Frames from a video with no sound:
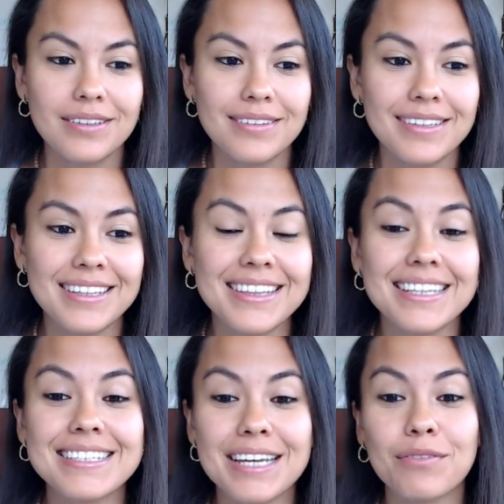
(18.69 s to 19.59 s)
the
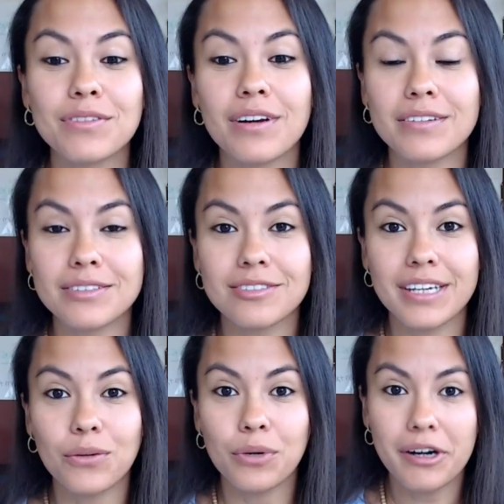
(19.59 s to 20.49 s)
things I've done to
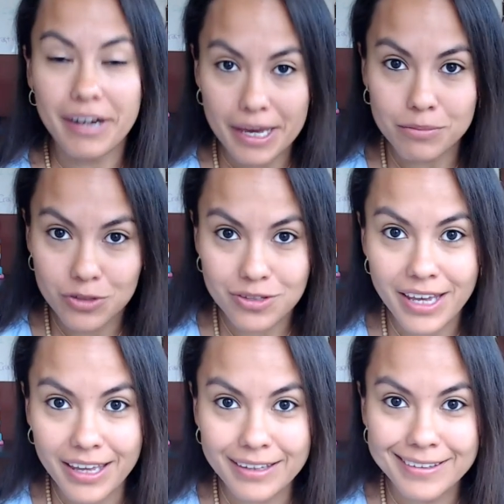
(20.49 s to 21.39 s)
get where I am
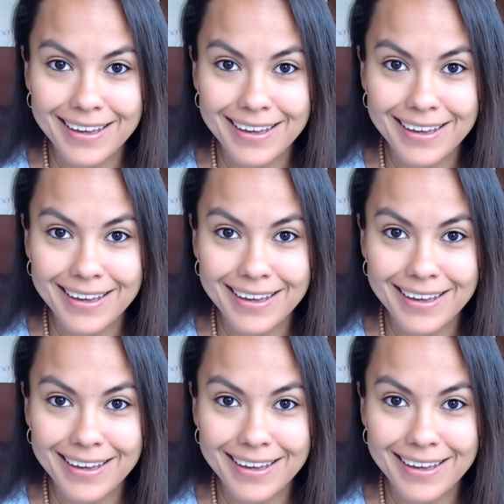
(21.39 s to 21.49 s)
today.